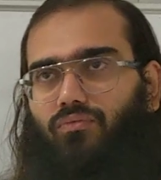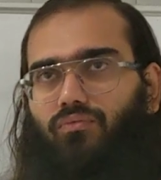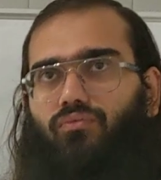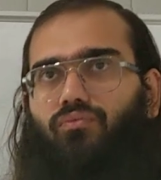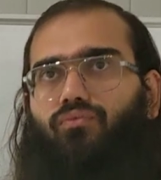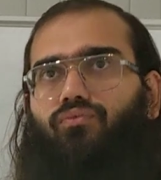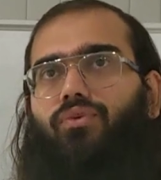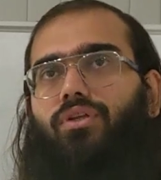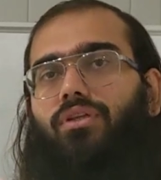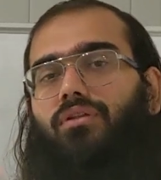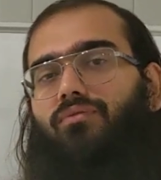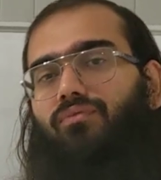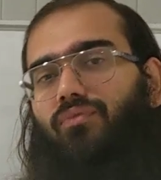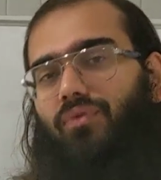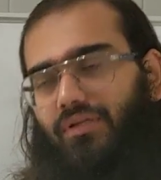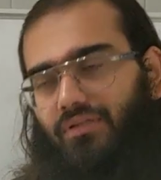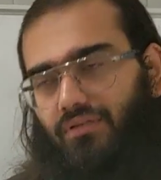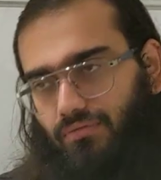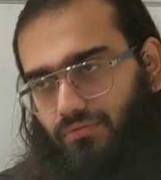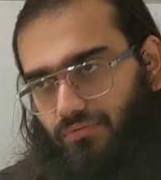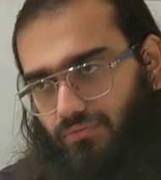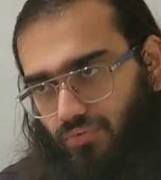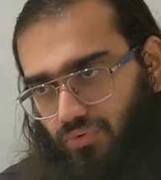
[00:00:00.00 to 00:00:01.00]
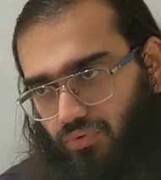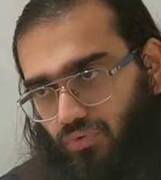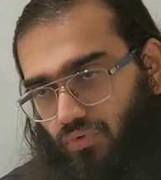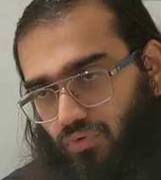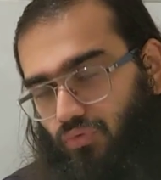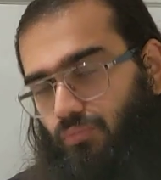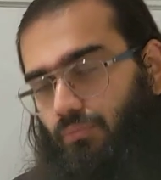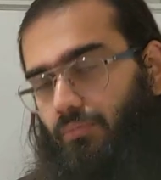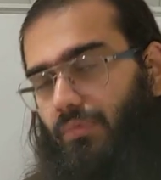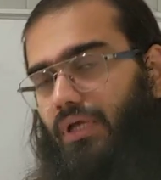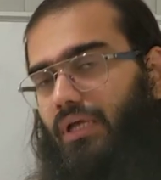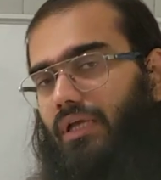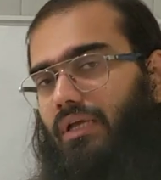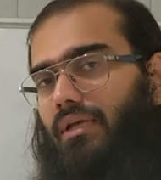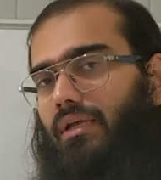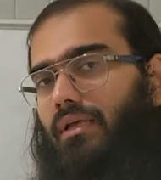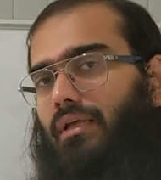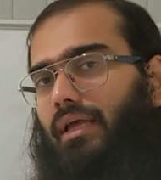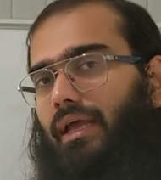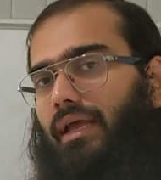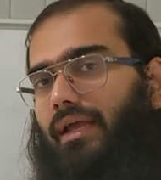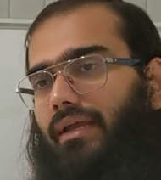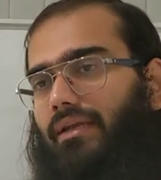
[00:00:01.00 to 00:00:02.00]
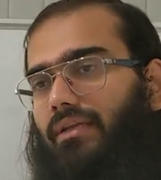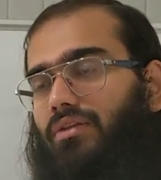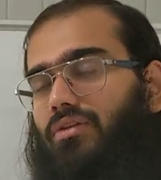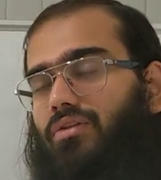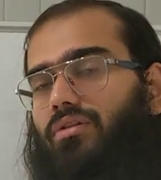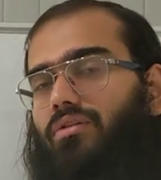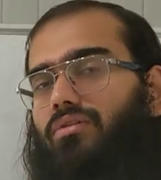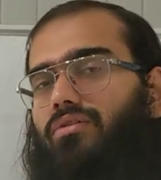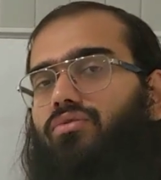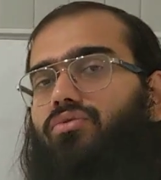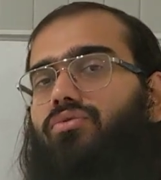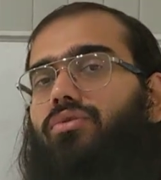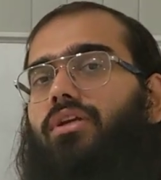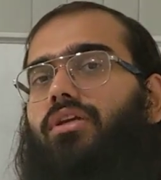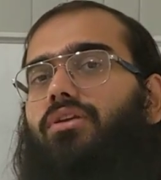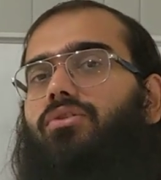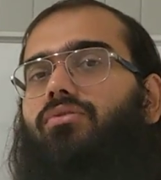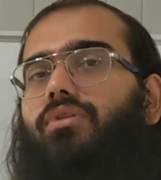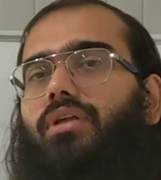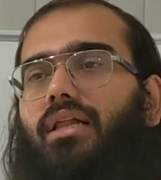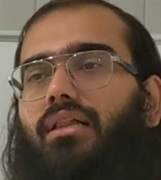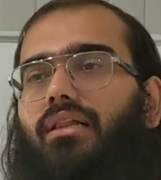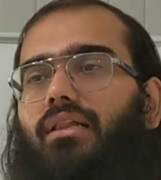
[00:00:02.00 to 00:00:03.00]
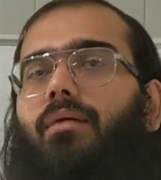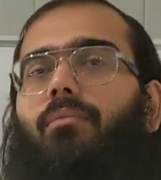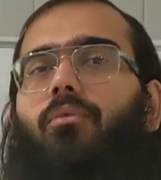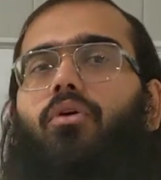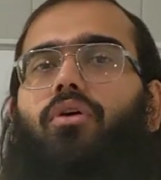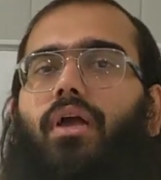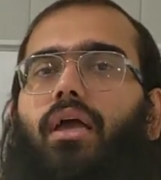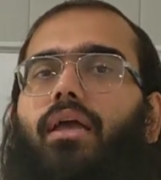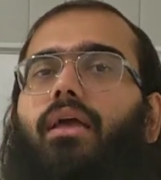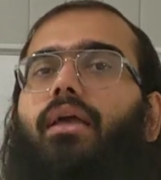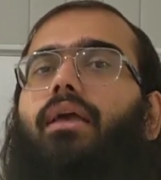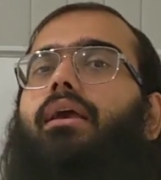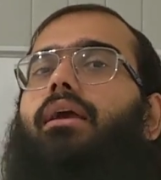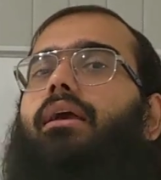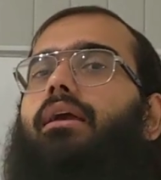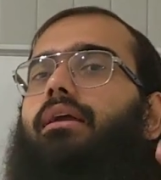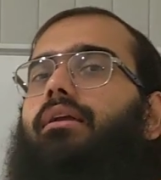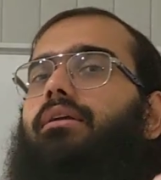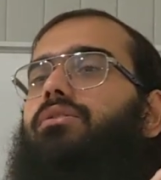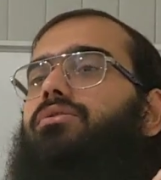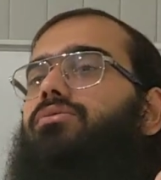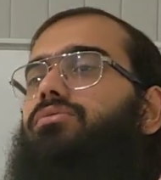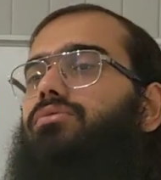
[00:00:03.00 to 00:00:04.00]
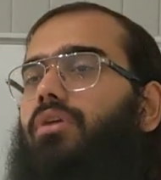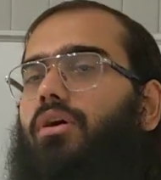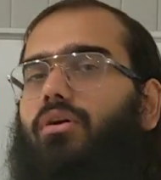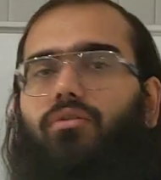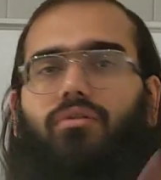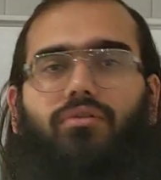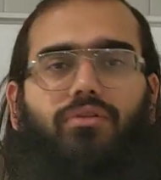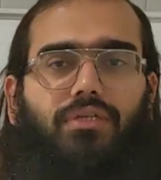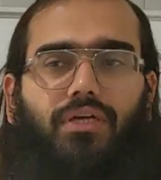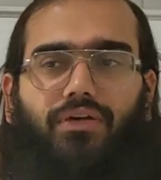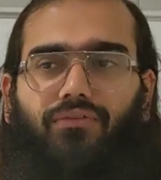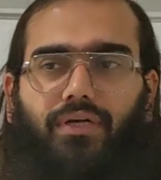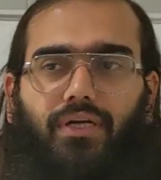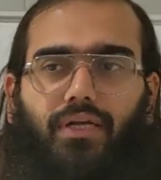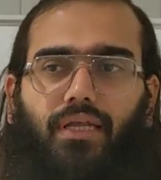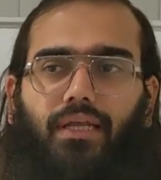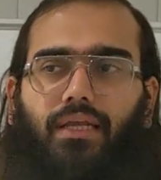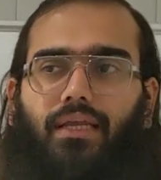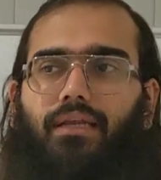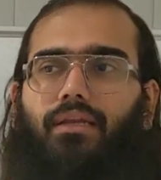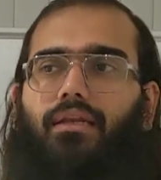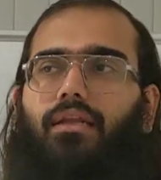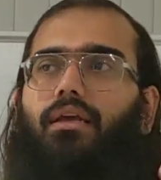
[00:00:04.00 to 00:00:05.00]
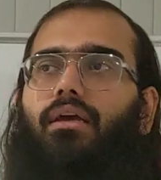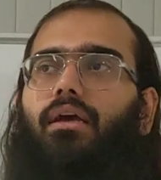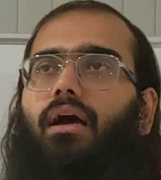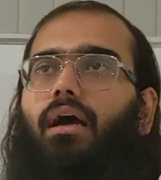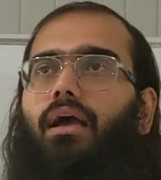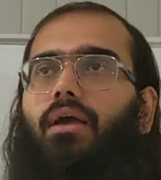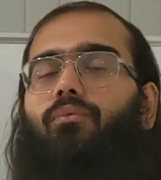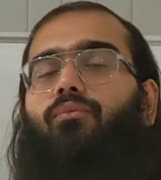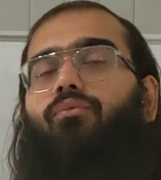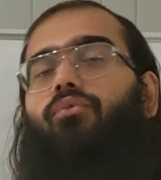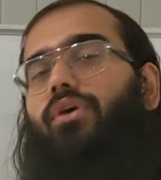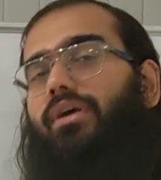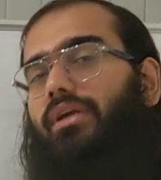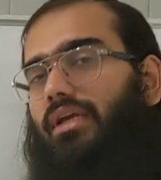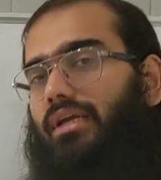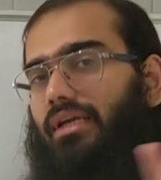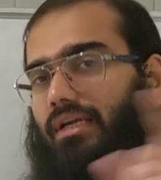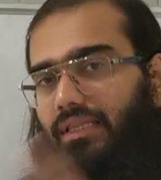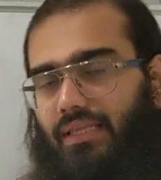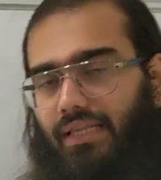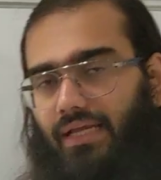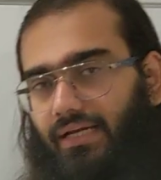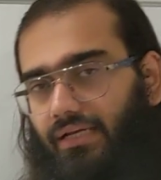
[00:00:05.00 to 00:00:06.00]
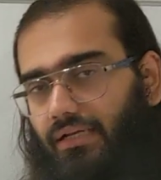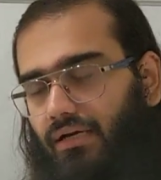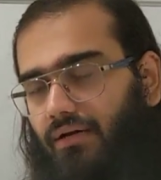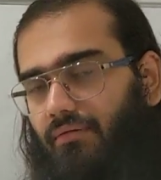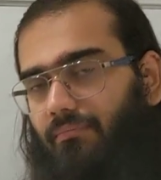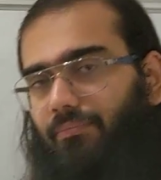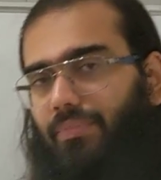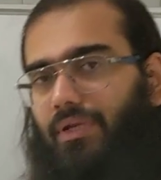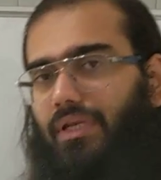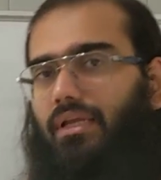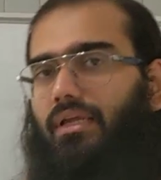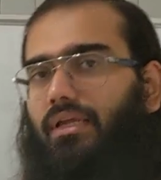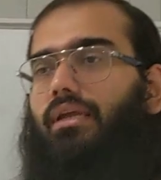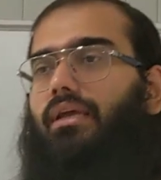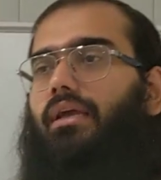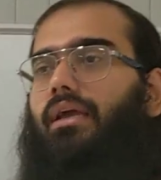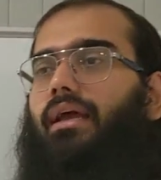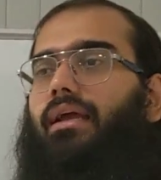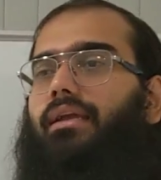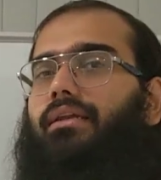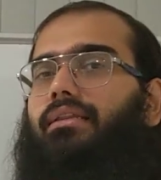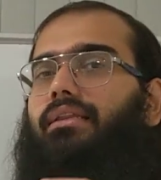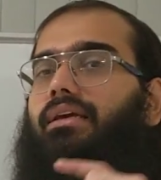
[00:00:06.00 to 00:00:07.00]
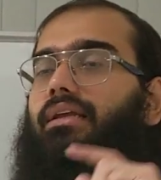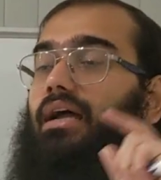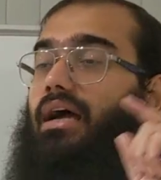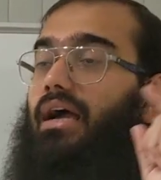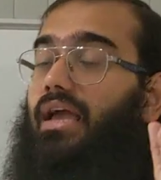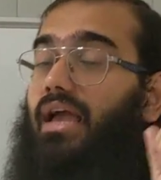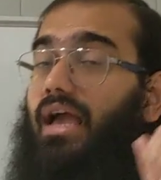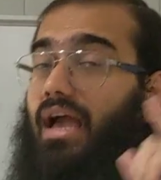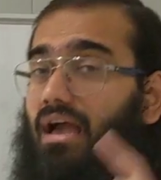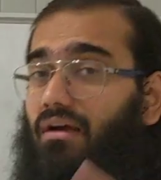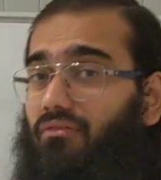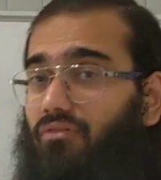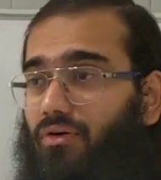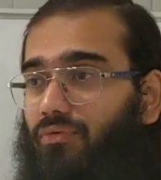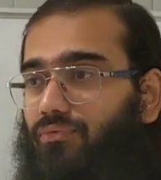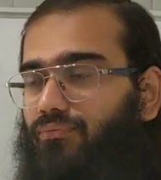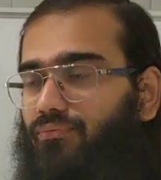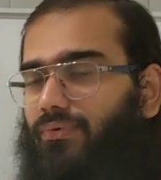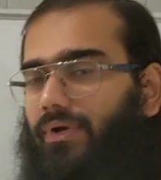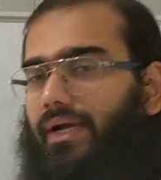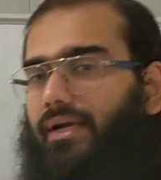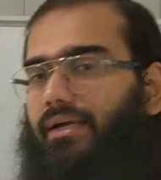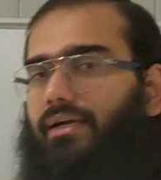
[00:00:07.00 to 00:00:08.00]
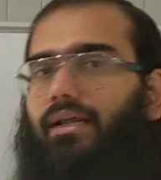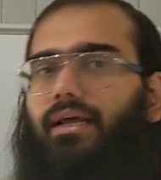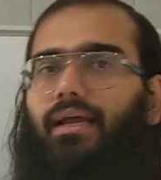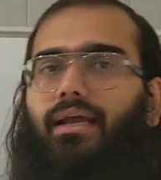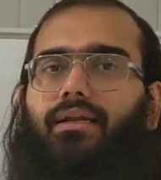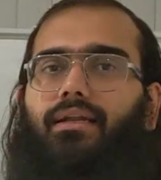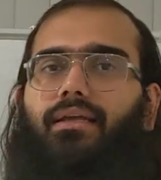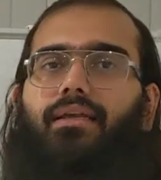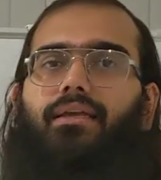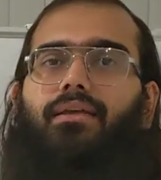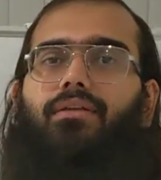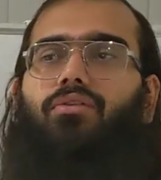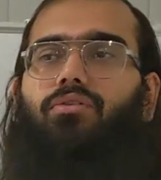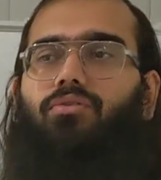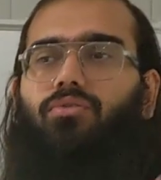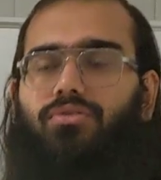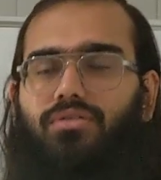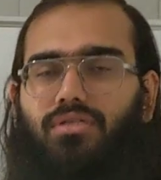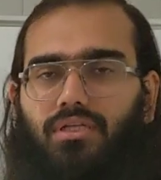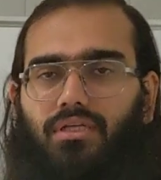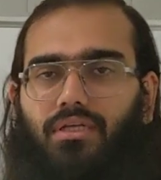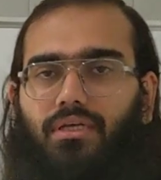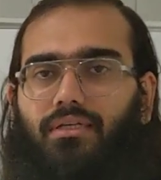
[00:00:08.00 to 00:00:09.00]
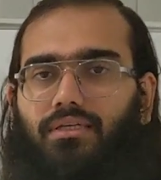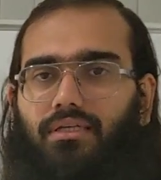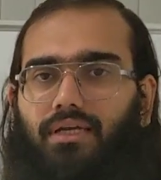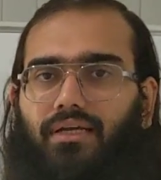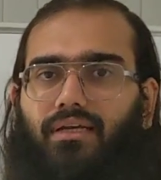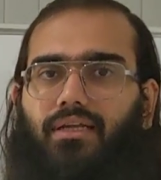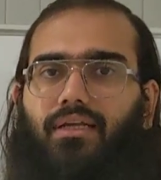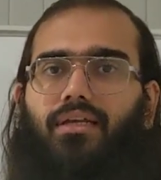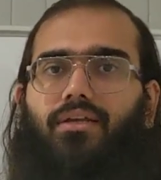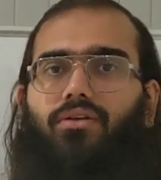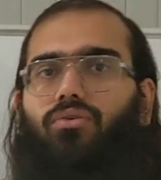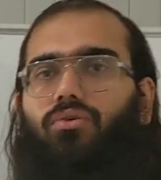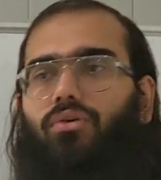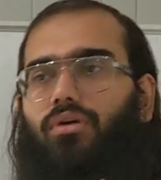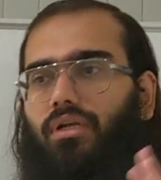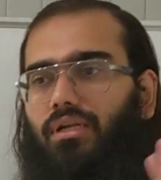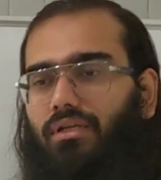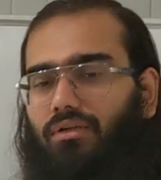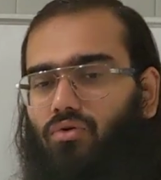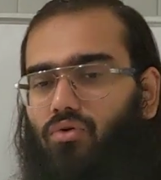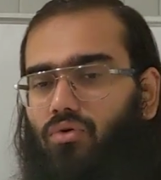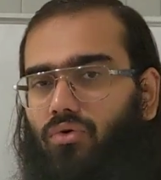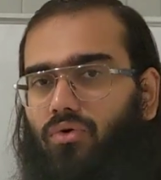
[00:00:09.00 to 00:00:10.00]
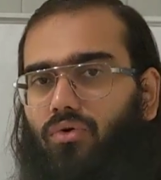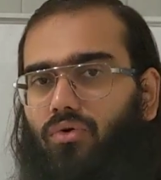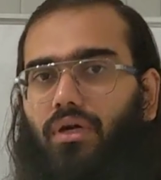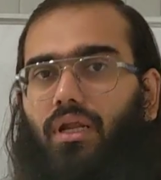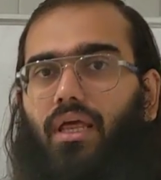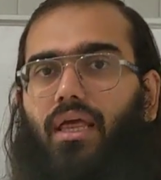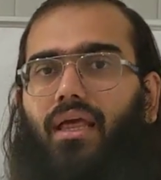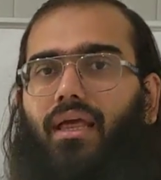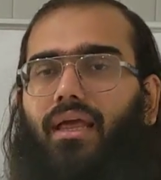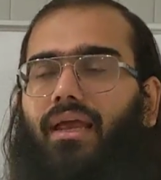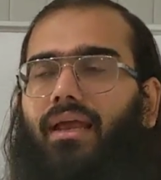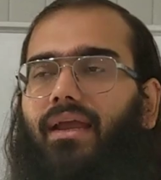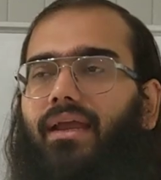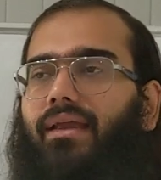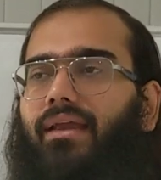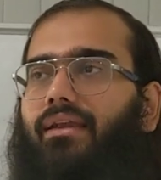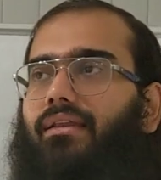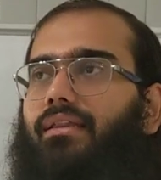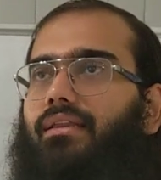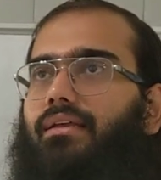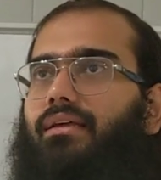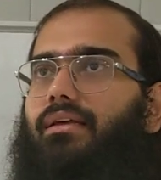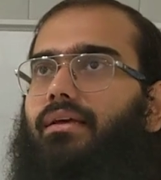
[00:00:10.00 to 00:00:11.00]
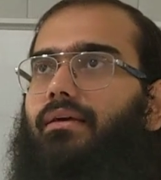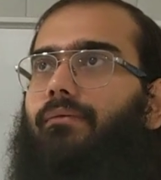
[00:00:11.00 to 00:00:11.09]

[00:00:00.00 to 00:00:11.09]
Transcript: with what, whom? And you need to tell them, okay, in 2017 I'm working in that company and there I have a friend and he wrote a code, and